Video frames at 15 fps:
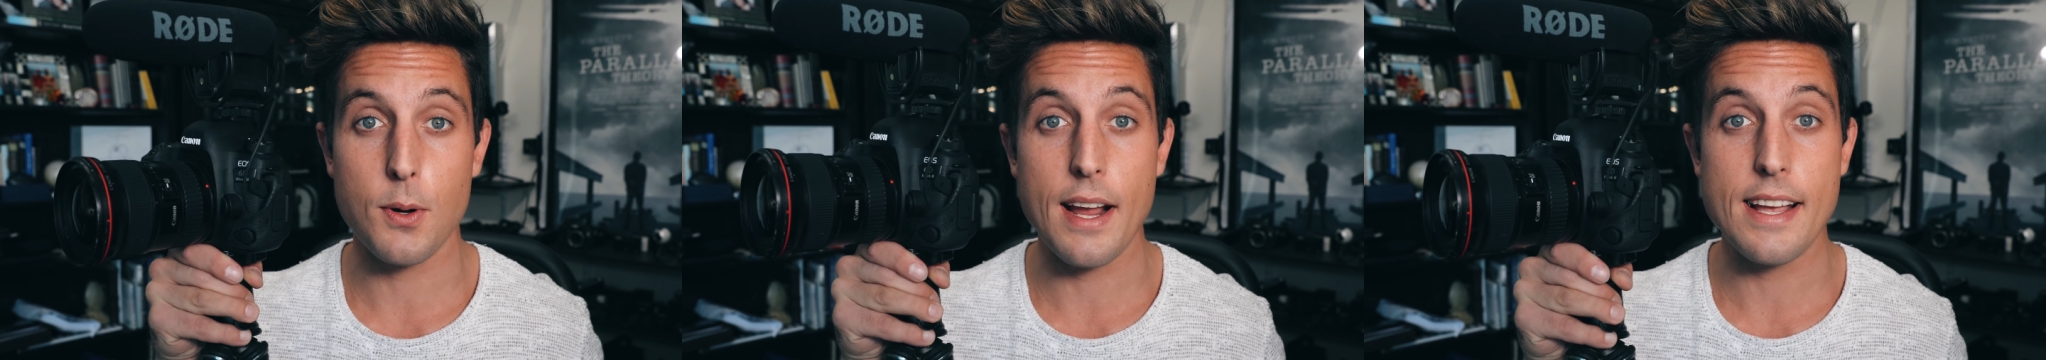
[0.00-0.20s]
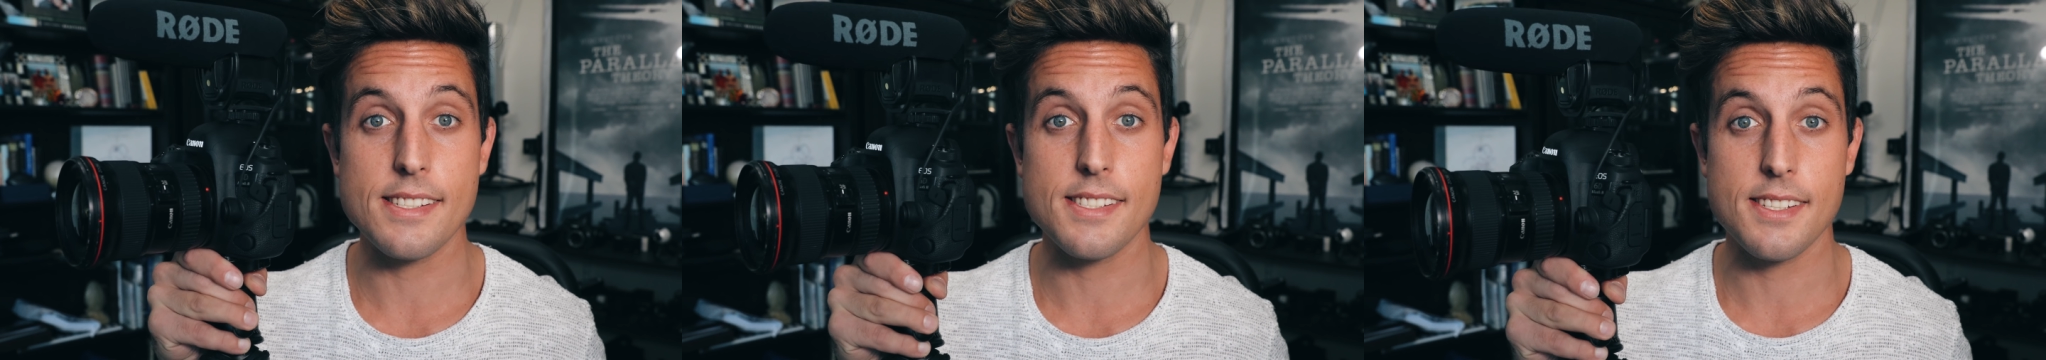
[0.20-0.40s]

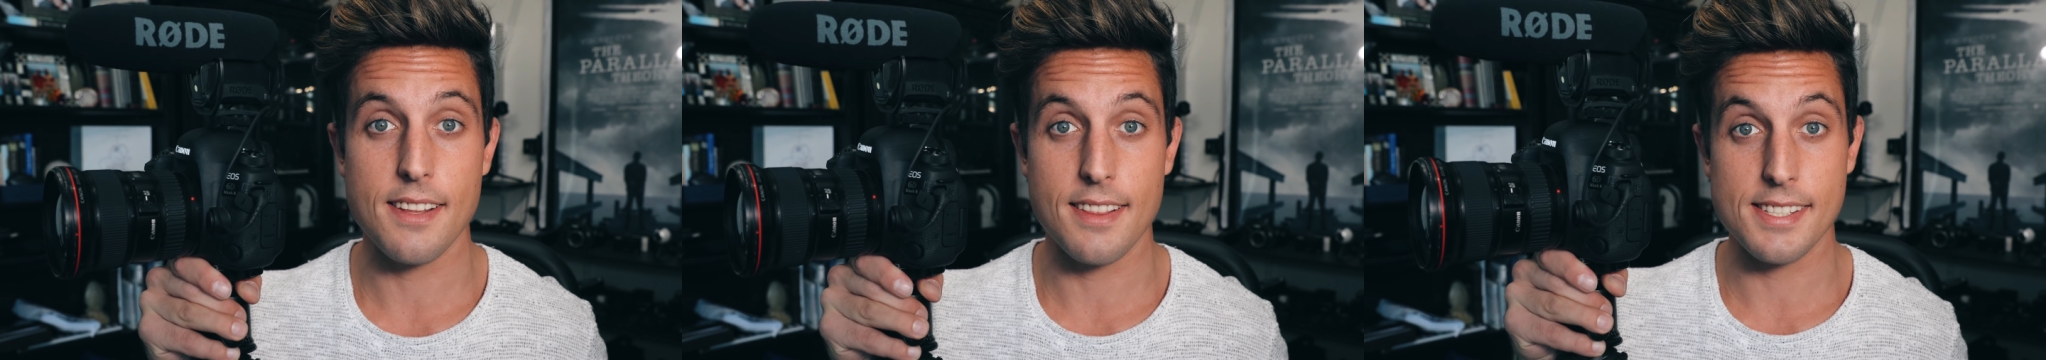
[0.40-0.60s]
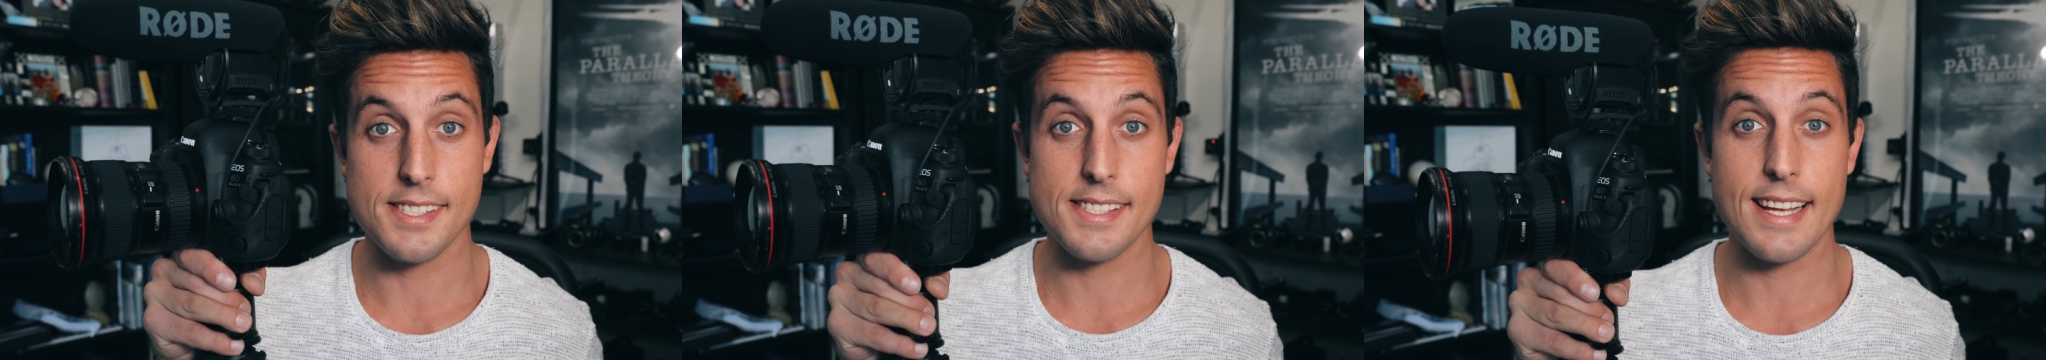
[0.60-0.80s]
praise
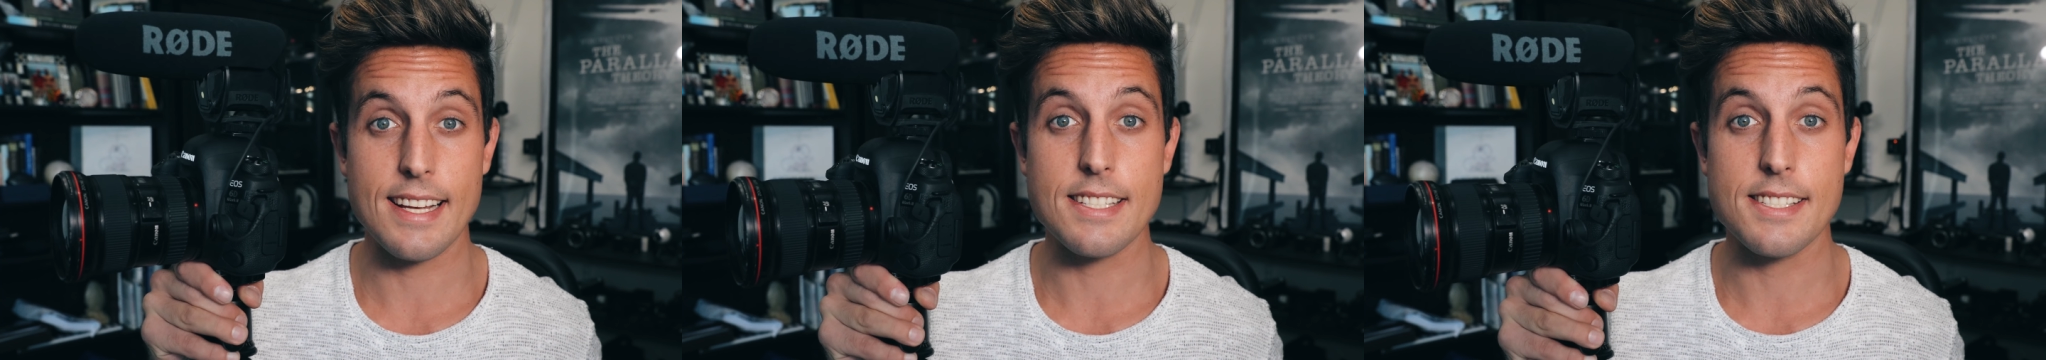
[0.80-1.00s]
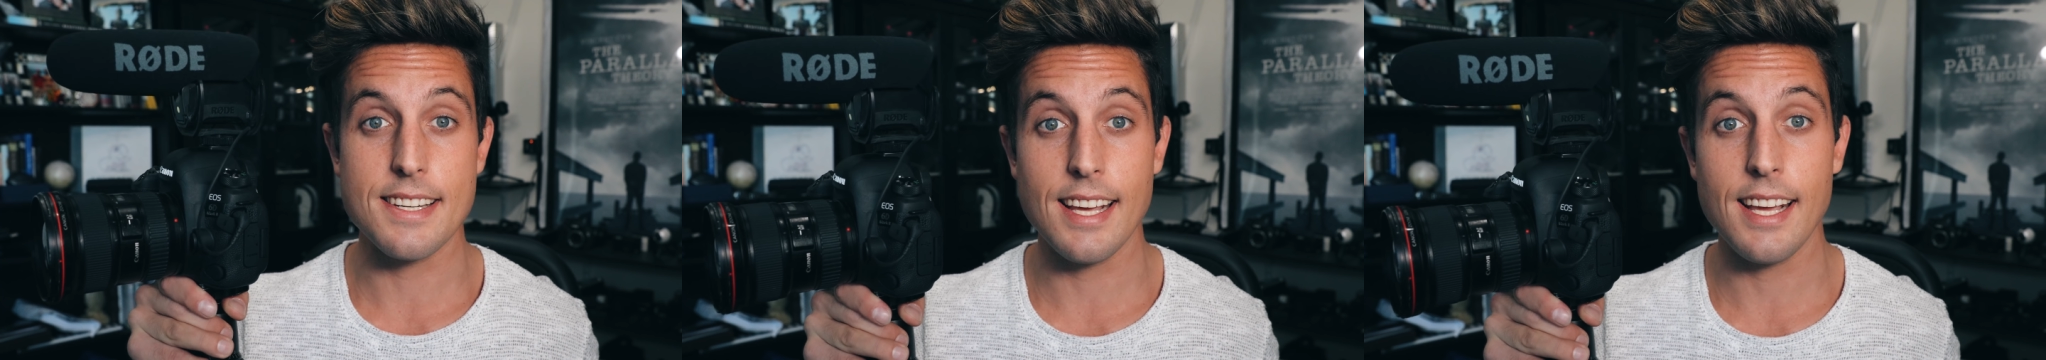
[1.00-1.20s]
to the
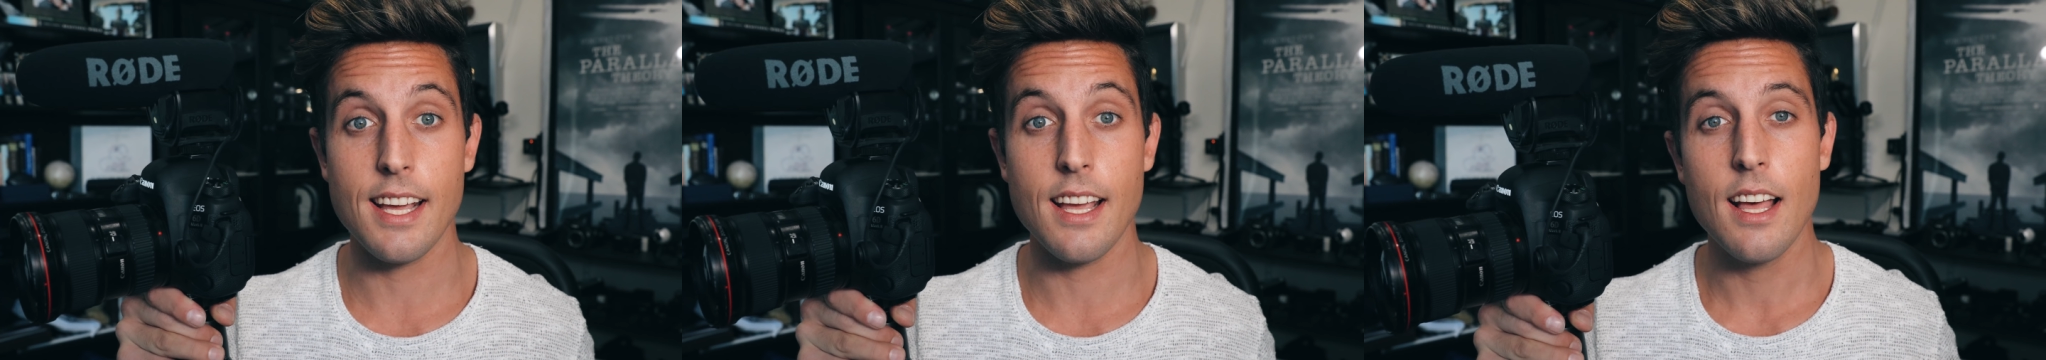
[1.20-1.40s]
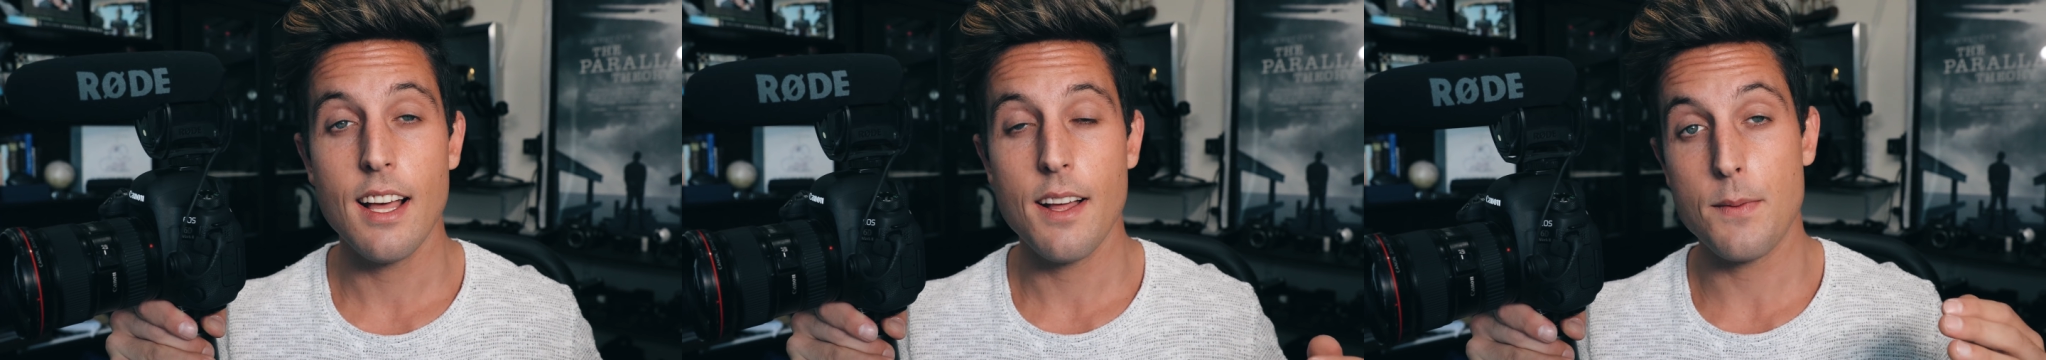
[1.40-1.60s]
6D,